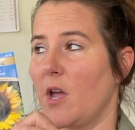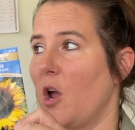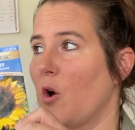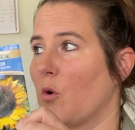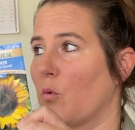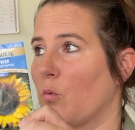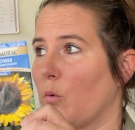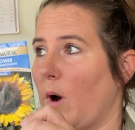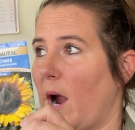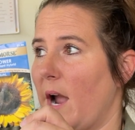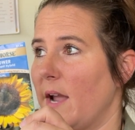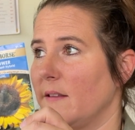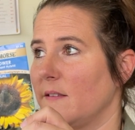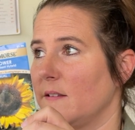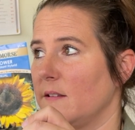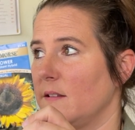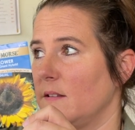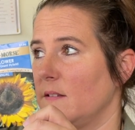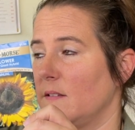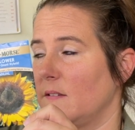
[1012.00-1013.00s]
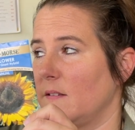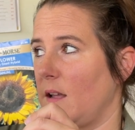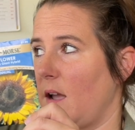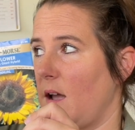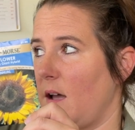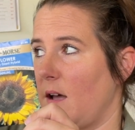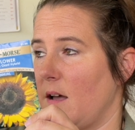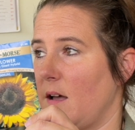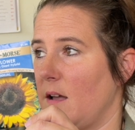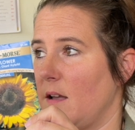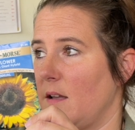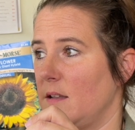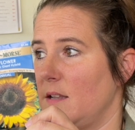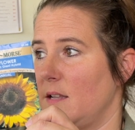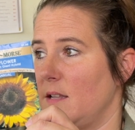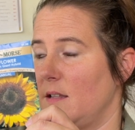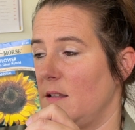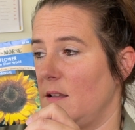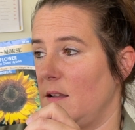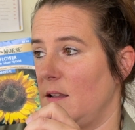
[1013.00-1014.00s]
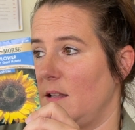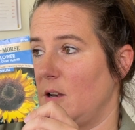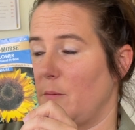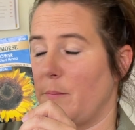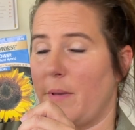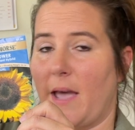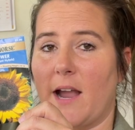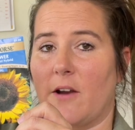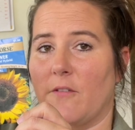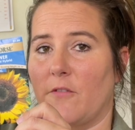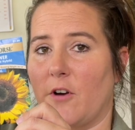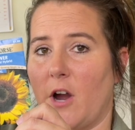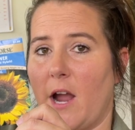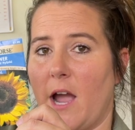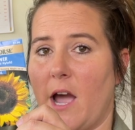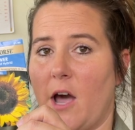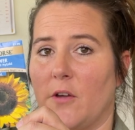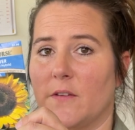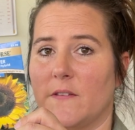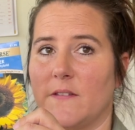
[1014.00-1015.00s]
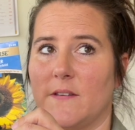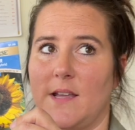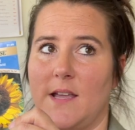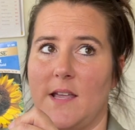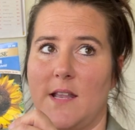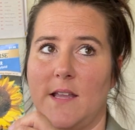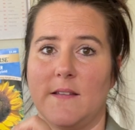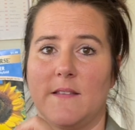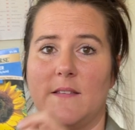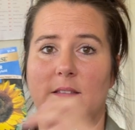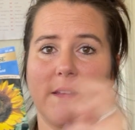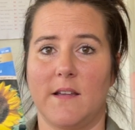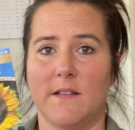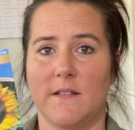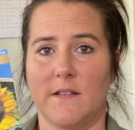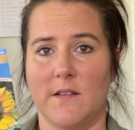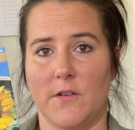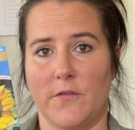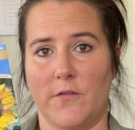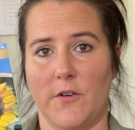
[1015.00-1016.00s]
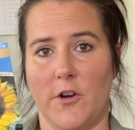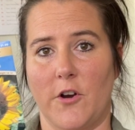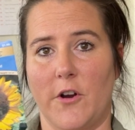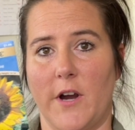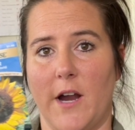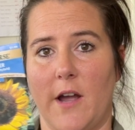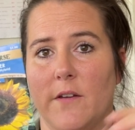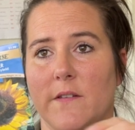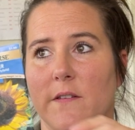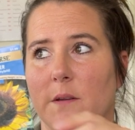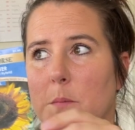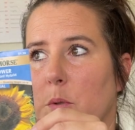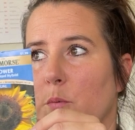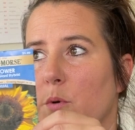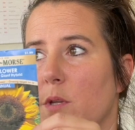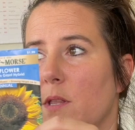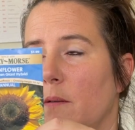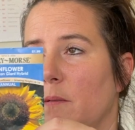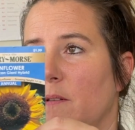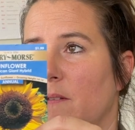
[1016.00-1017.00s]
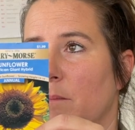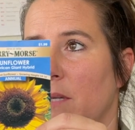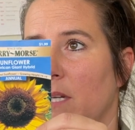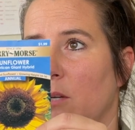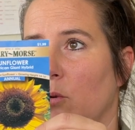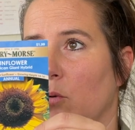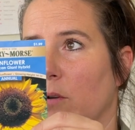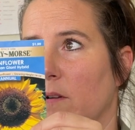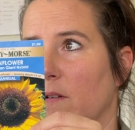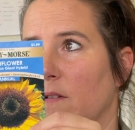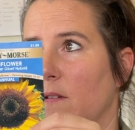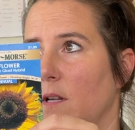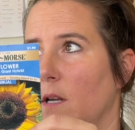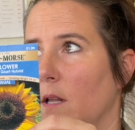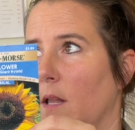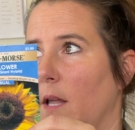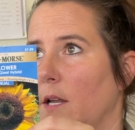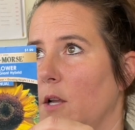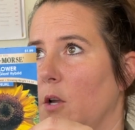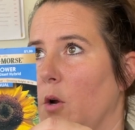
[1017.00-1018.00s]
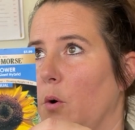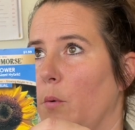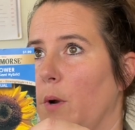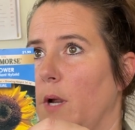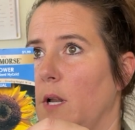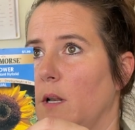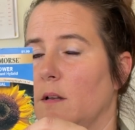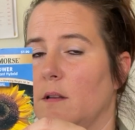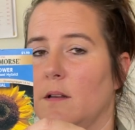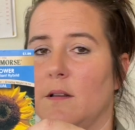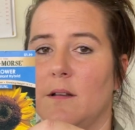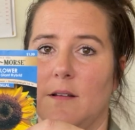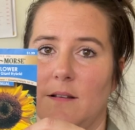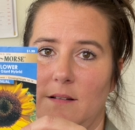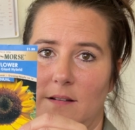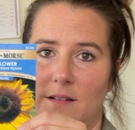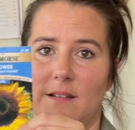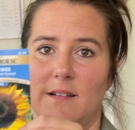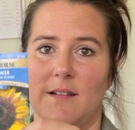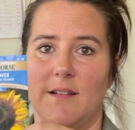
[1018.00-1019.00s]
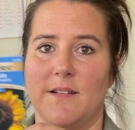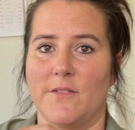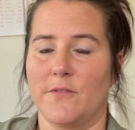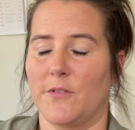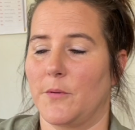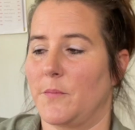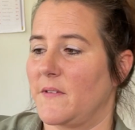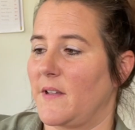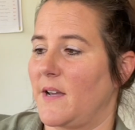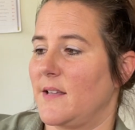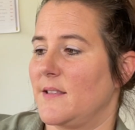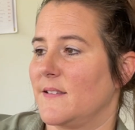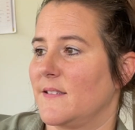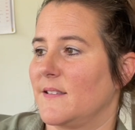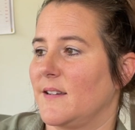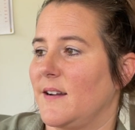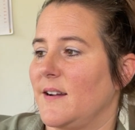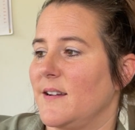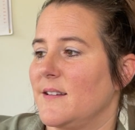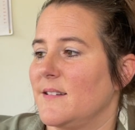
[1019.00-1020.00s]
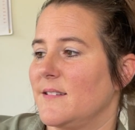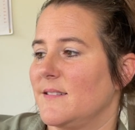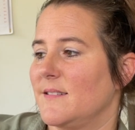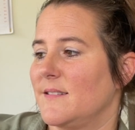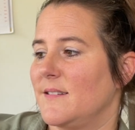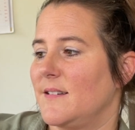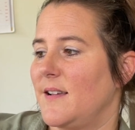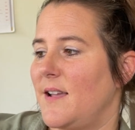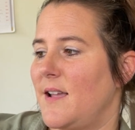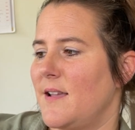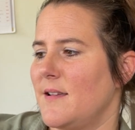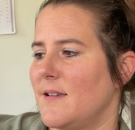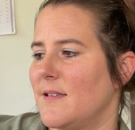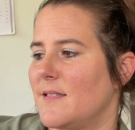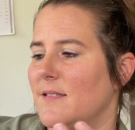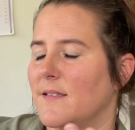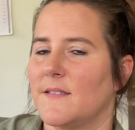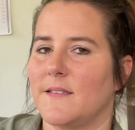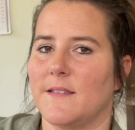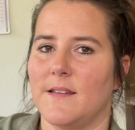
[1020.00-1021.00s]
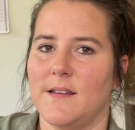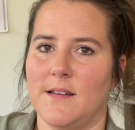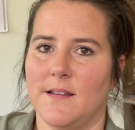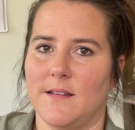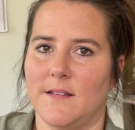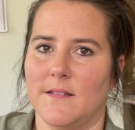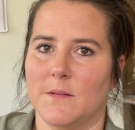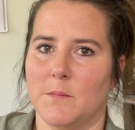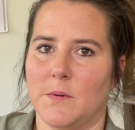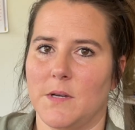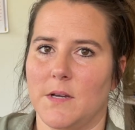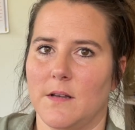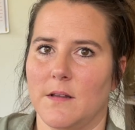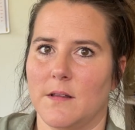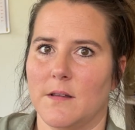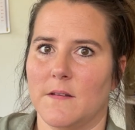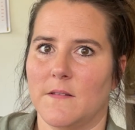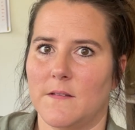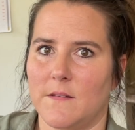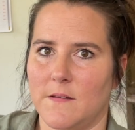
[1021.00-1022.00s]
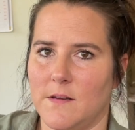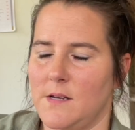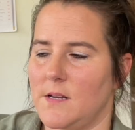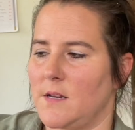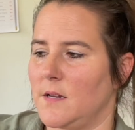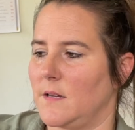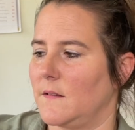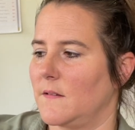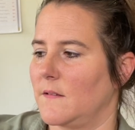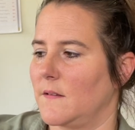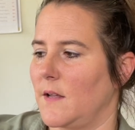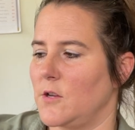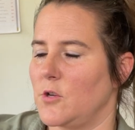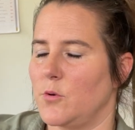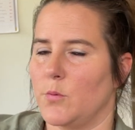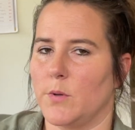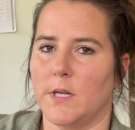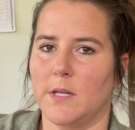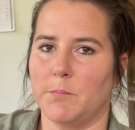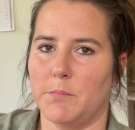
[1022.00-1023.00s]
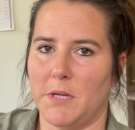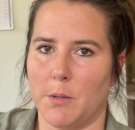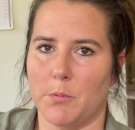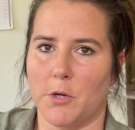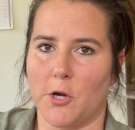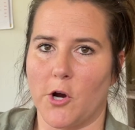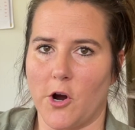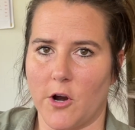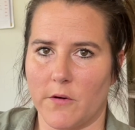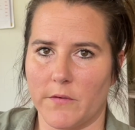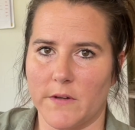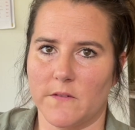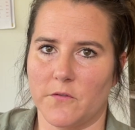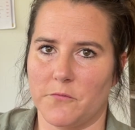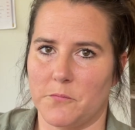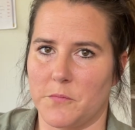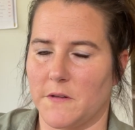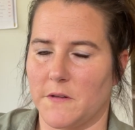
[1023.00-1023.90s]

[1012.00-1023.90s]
rises in the back of our house and it sets in the front of our house. I mean, wouldn't that be cool to see it like going from side to side? And the seeds, I mean, the seeds that you would be able to harvest from this